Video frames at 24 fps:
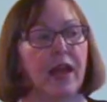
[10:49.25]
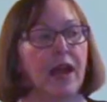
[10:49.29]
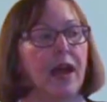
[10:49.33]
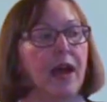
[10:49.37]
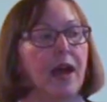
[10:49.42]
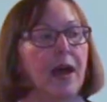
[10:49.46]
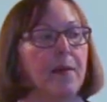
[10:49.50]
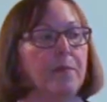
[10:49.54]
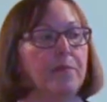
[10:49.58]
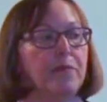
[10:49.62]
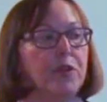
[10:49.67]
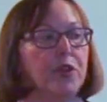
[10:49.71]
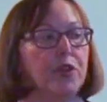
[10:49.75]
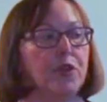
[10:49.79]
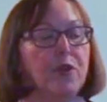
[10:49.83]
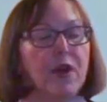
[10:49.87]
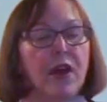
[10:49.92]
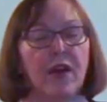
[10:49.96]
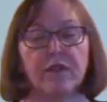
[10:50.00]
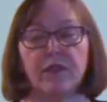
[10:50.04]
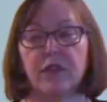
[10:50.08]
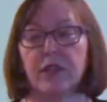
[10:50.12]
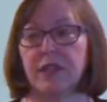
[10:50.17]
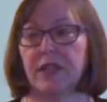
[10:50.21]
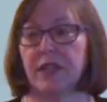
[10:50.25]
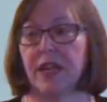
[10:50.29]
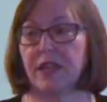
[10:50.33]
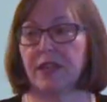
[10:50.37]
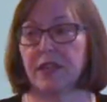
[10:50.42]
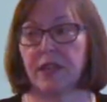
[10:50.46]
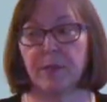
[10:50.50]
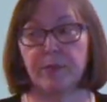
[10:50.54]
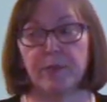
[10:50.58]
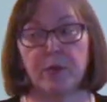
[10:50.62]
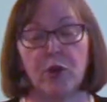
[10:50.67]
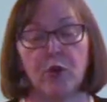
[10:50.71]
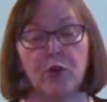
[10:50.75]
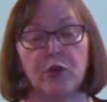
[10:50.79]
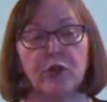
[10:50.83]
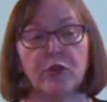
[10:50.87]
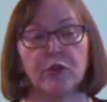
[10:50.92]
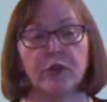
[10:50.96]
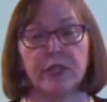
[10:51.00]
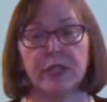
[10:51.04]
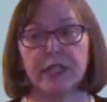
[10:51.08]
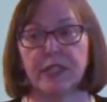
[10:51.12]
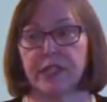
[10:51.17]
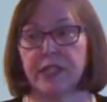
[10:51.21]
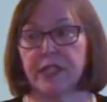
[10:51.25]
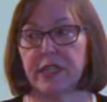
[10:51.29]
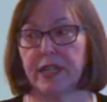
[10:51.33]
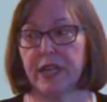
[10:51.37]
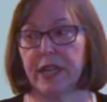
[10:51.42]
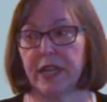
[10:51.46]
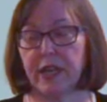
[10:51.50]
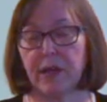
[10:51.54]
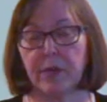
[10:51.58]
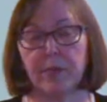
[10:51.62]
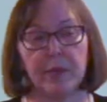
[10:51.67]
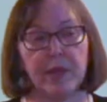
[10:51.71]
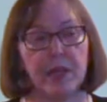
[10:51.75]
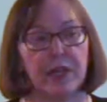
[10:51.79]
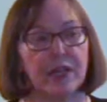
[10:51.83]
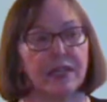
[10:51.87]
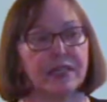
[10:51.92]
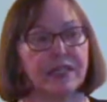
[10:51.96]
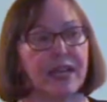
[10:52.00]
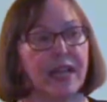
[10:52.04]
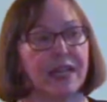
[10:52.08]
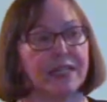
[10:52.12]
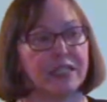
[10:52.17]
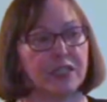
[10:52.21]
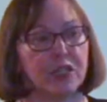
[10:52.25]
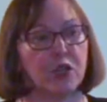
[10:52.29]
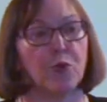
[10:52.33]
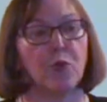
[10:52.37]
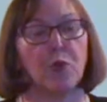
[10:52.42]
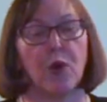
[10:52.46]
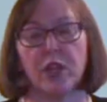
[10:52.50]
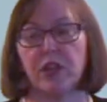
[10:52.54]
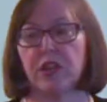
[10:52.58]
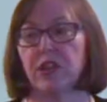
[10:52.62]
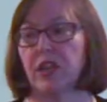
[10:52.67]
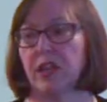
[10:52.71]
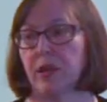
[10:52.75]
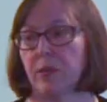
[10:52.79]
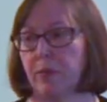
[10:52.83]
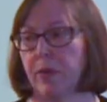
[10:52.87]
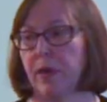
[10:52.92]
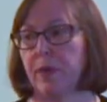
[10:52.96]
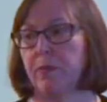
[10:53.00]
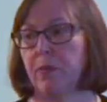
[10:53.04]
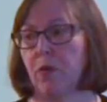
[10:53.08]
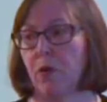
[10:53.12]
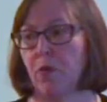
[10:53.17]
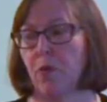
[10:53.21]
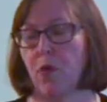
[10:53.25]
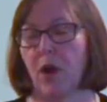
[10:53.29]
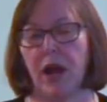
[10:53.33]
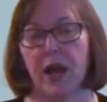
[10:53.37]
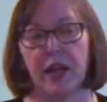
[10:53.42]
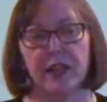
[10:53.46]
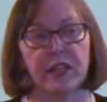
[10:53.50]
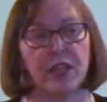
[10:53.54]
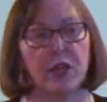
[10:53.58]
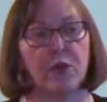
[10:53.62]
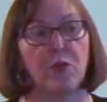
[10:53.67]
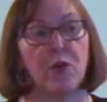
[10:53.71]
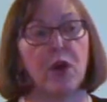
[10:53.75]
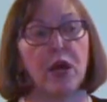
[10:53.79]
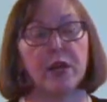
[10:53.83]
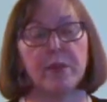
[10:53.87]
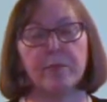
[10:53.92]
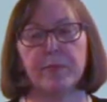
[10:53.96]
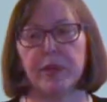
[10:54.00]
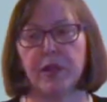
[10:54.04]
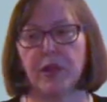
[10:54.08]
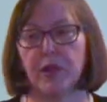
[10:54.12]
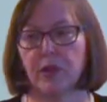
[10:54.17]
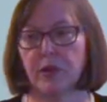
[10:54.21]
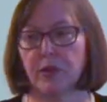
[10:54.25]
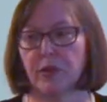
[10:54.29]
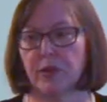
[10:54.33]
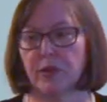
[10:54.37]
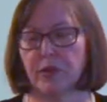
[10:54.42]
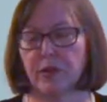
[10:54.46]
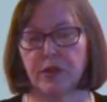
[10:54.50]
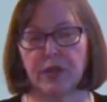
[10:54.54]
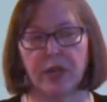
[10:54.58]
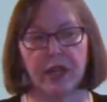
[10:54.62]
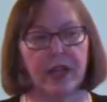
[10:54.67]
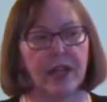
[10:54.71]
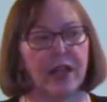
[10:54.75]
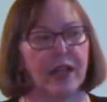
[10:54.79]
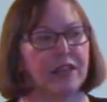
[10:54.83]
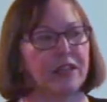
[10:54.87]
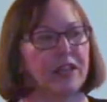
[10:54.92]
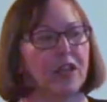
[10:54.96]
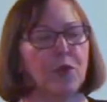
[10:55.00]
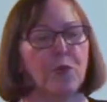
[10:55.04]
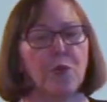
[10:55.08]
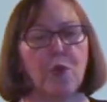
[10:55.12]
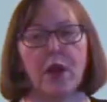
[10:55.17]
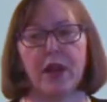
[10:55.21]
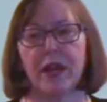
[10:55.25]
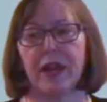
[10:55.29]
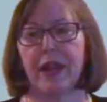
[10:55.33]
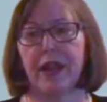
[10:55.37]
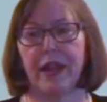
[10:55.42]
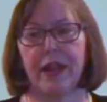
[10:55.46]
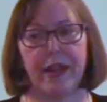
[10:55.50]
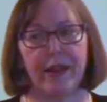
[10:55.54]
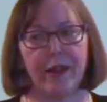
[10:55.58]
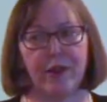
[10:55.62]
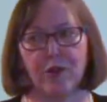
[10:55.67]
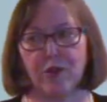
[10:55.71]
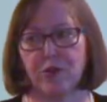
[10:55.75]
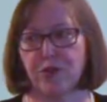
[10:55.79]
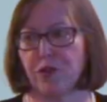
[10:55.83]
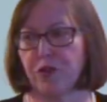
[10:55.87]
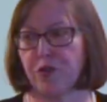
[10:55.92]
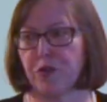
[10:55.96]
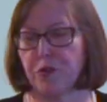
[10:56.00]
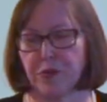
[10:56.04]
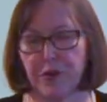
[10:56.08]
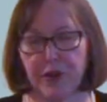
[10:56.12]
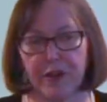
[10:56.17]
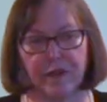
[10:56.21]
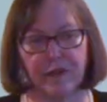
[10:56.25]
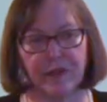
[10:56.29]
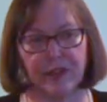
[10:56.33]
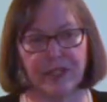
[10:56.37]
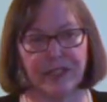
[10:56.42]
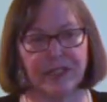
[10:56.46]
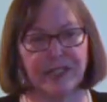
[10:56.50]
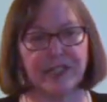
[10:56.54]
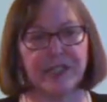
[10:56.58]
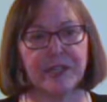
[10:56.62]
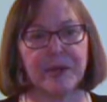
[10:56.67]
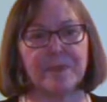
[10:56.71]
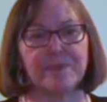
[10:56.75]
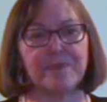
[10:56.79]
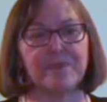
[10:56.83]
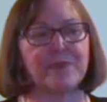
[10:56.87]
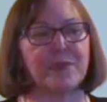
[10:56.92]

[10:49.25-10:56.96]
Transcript: Um, you have to let them know you're listening because that's the one thing people want. They want to be heard. They want to air their grievance.